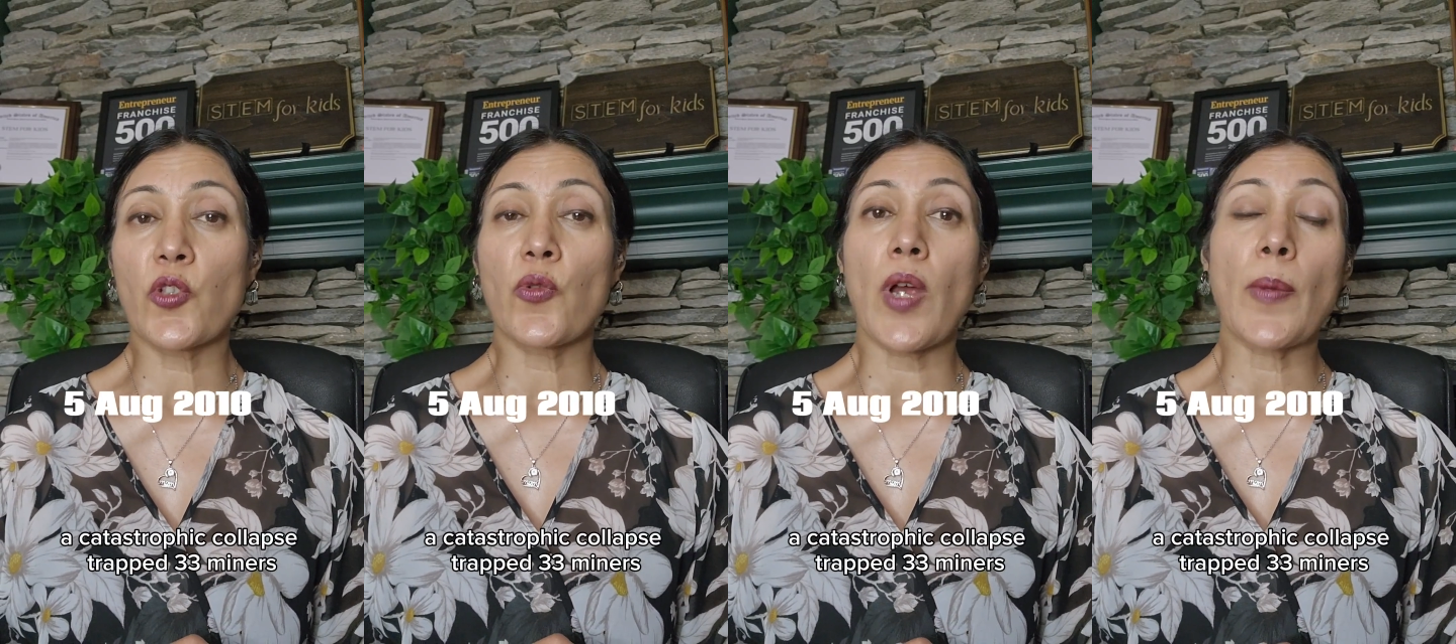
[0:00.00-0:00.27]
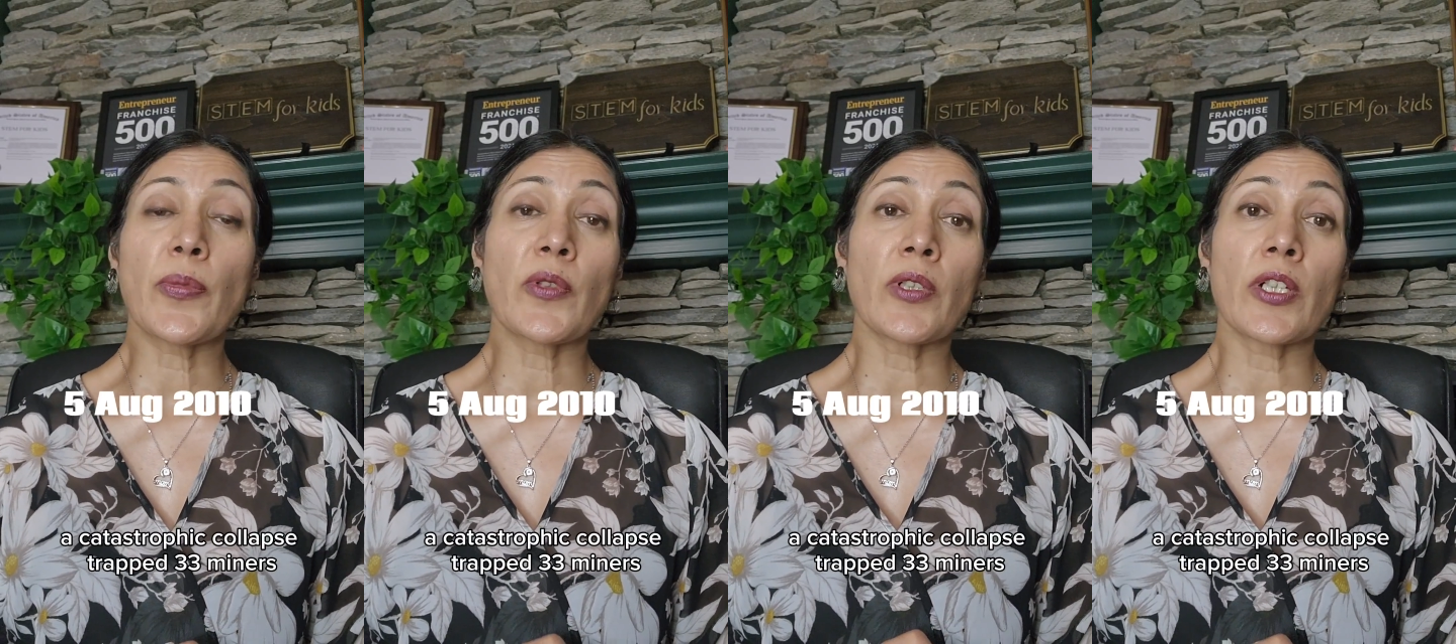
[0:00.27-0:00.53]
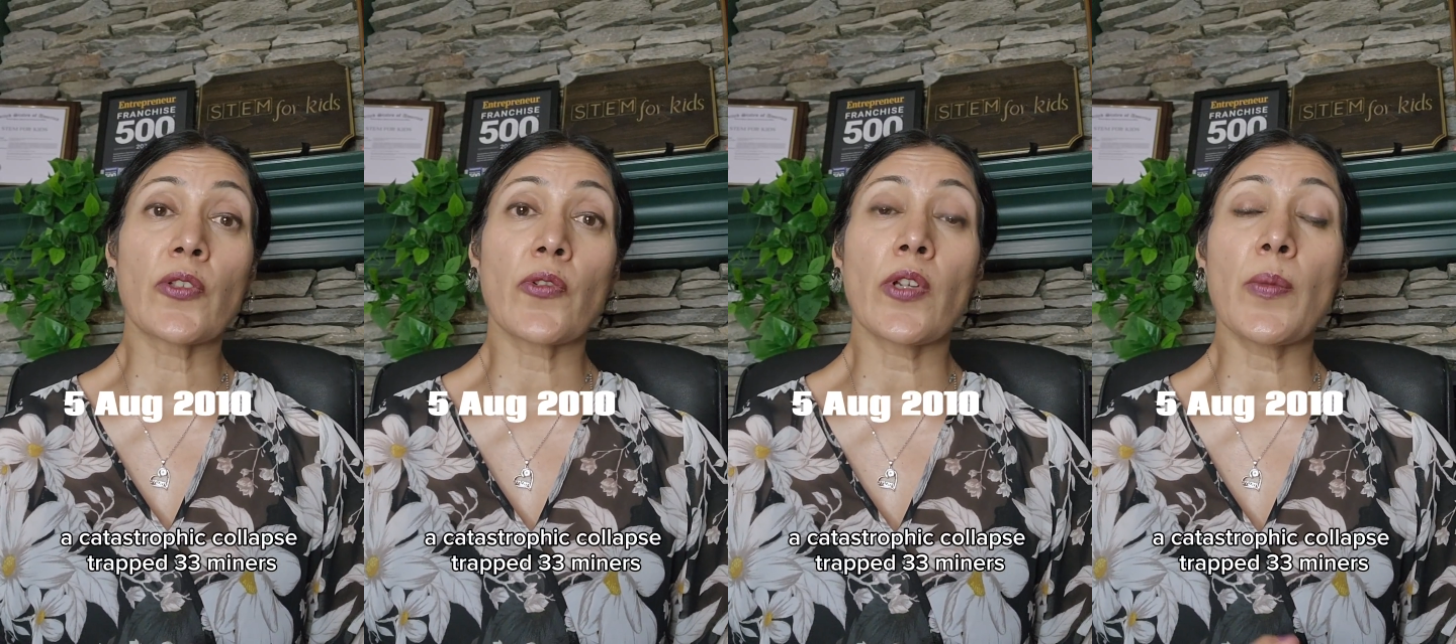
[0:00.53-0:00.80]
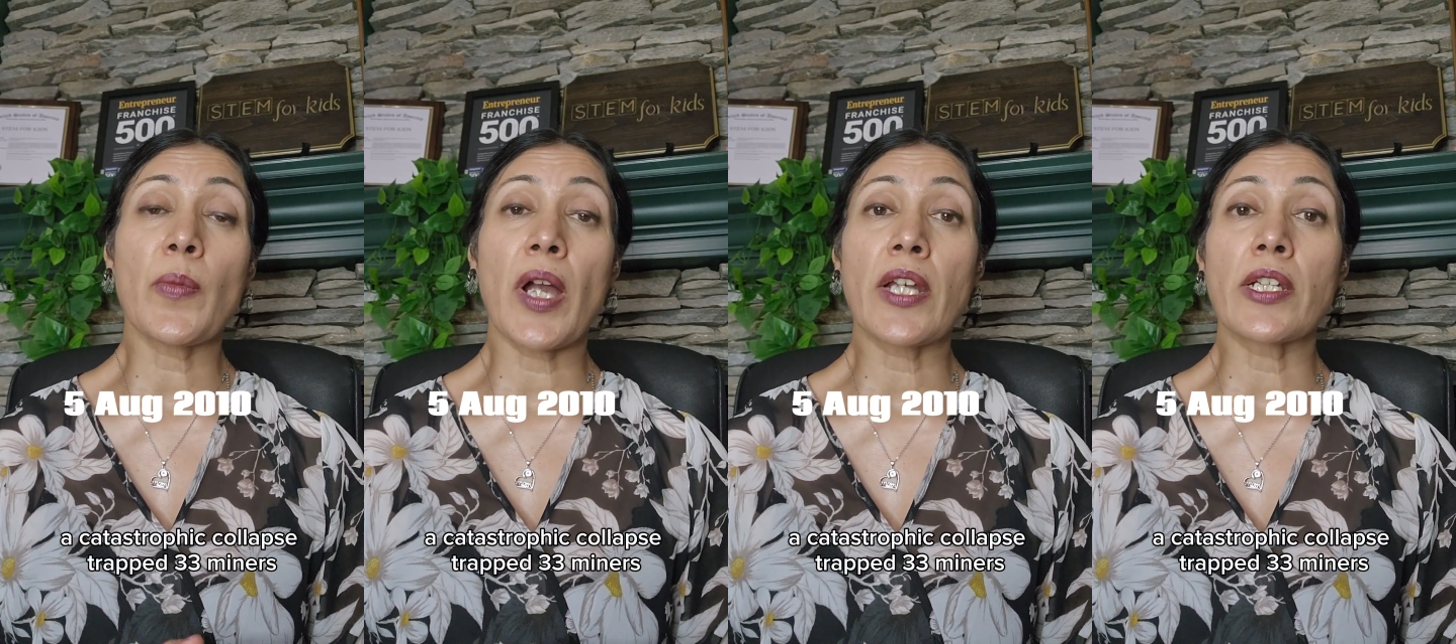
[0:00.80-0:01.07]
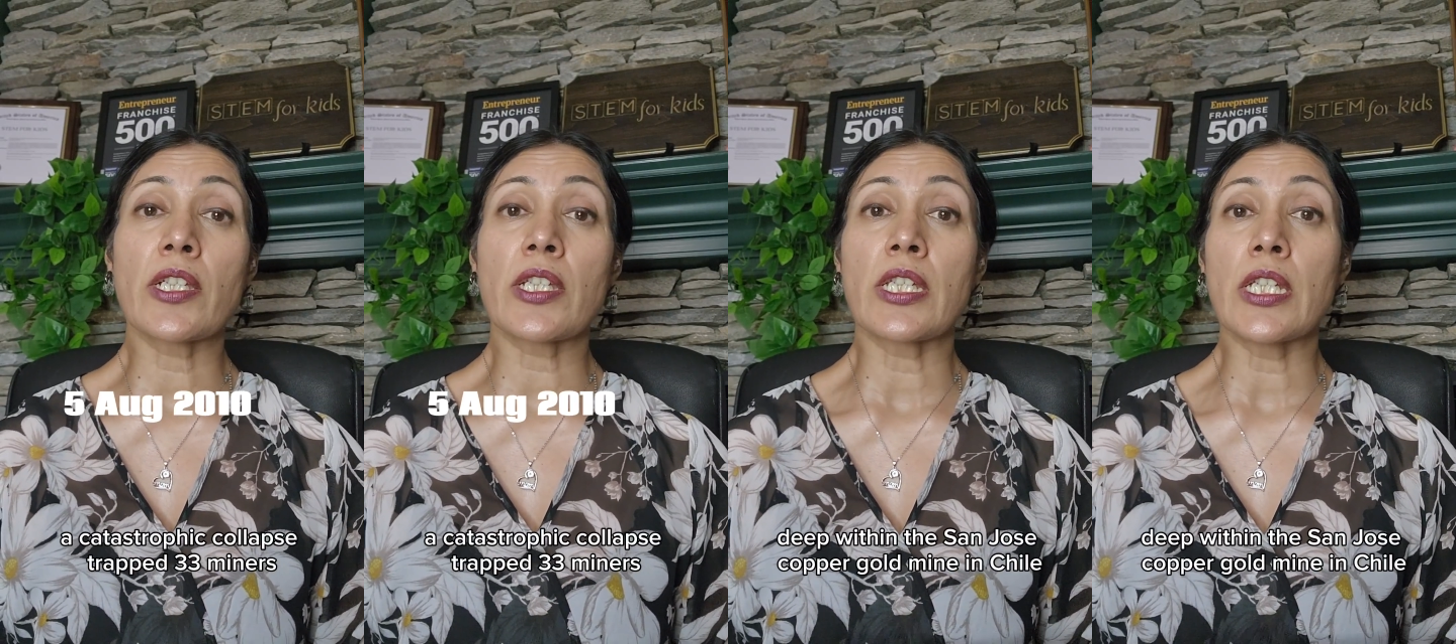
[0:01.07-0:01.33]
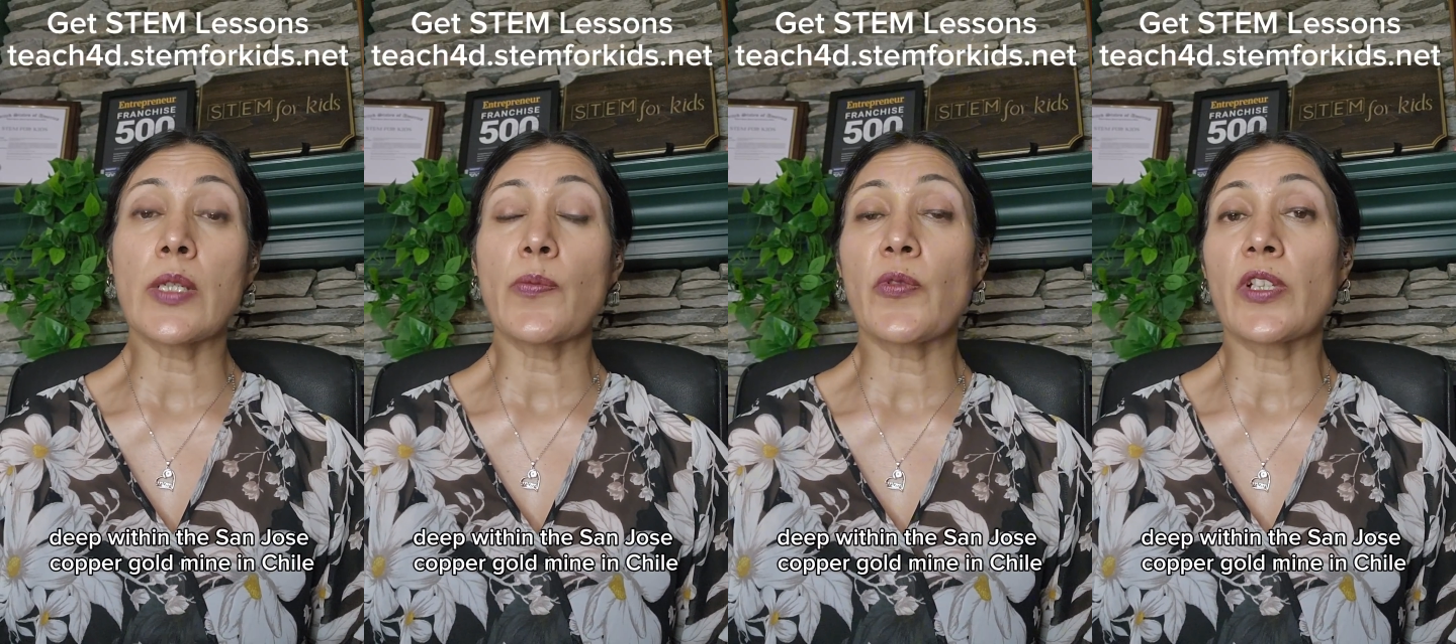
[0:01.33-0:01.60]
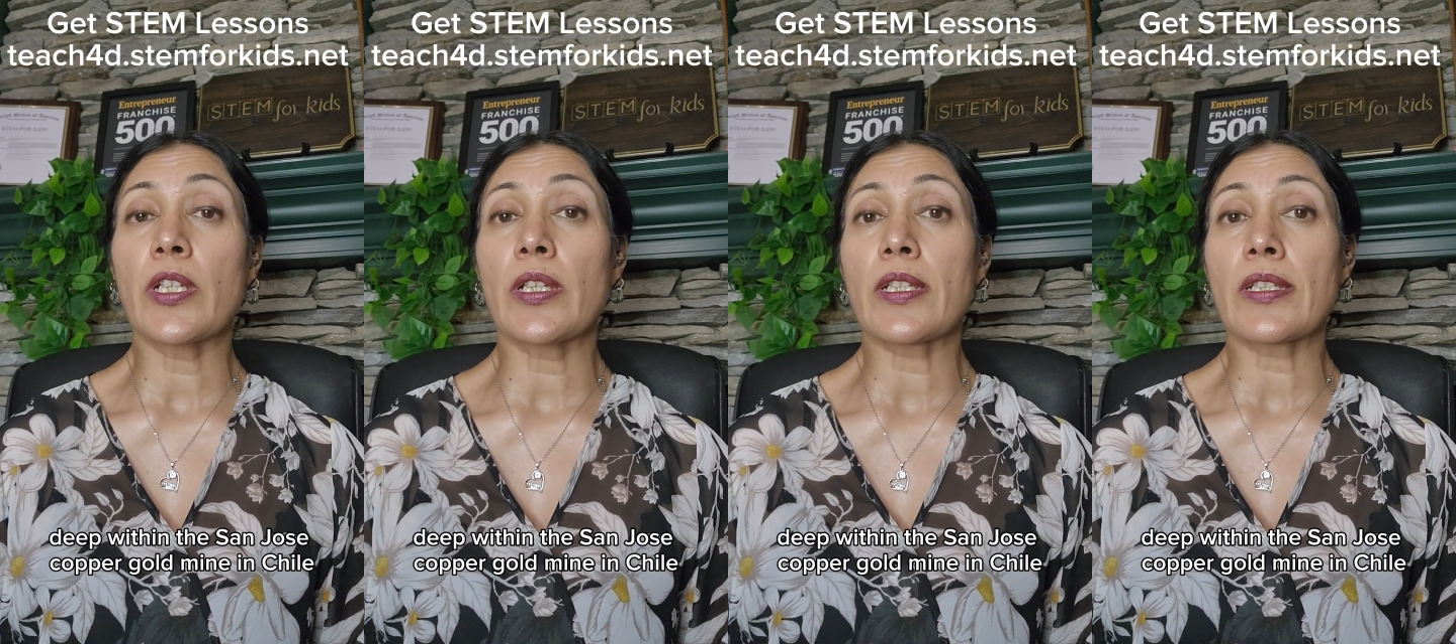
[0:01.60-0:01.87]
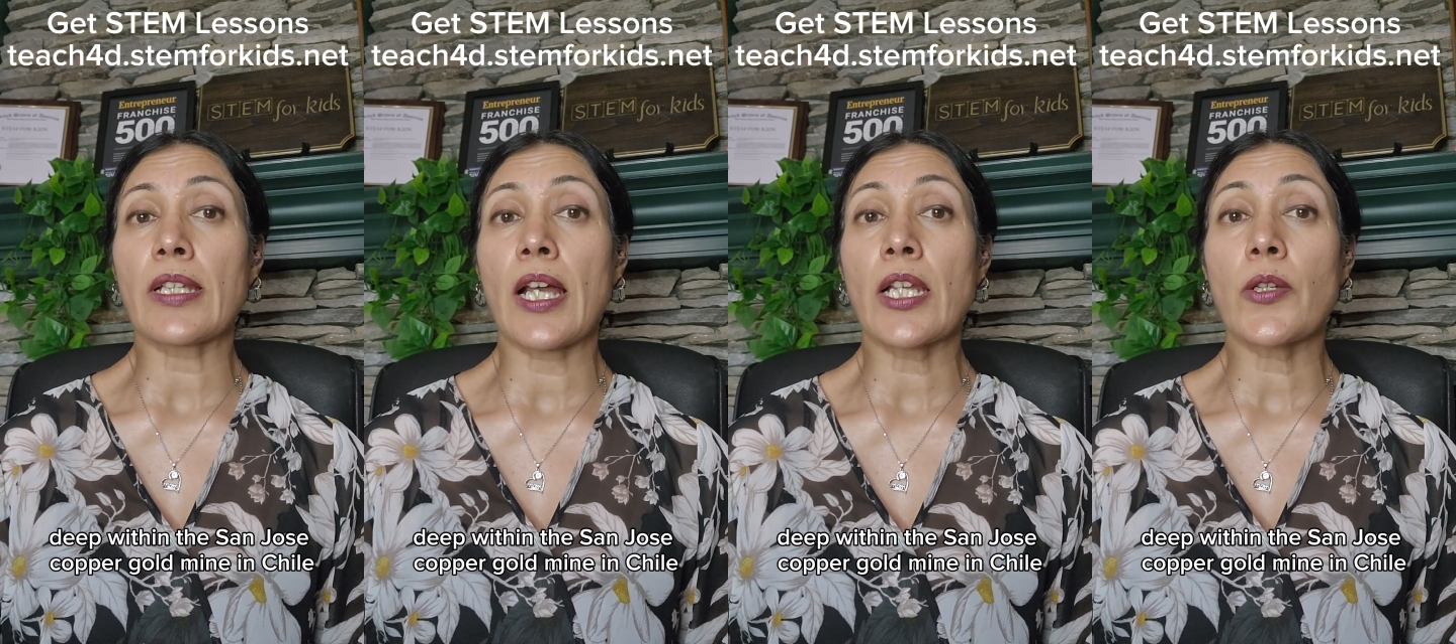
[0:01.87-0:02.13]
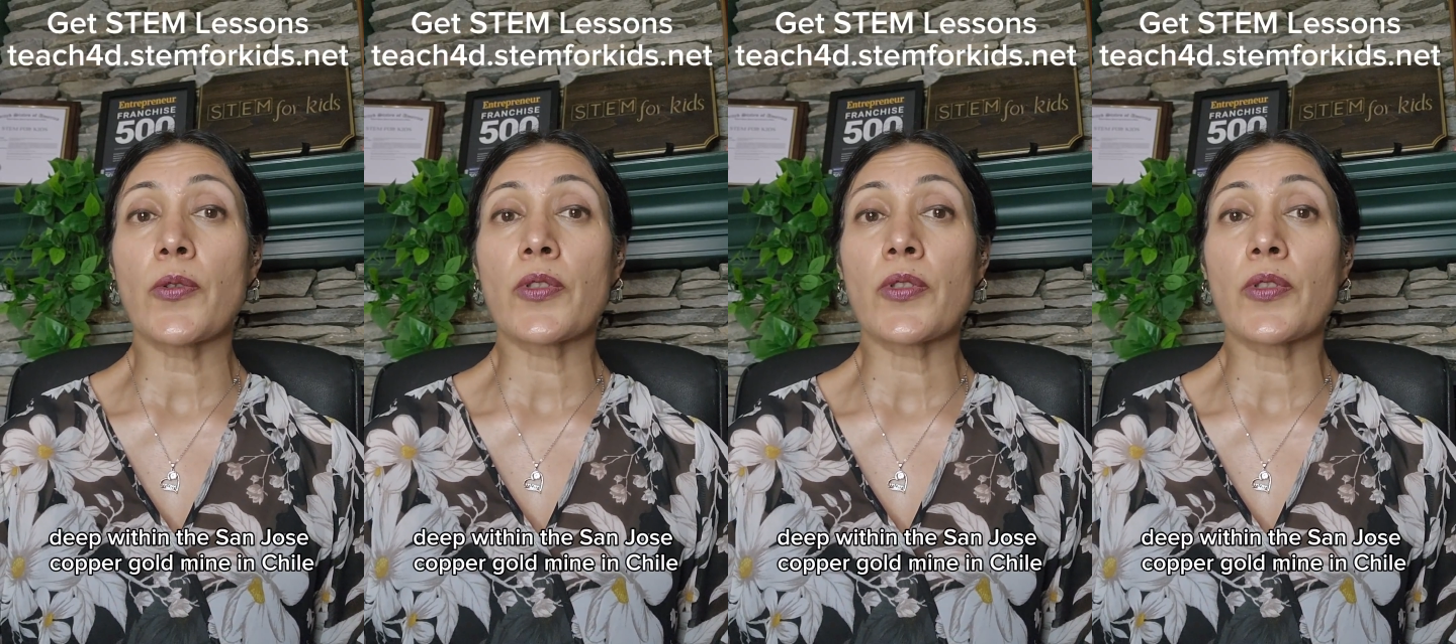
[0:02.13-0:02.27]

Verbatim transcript: trapped 33 miners deep within the San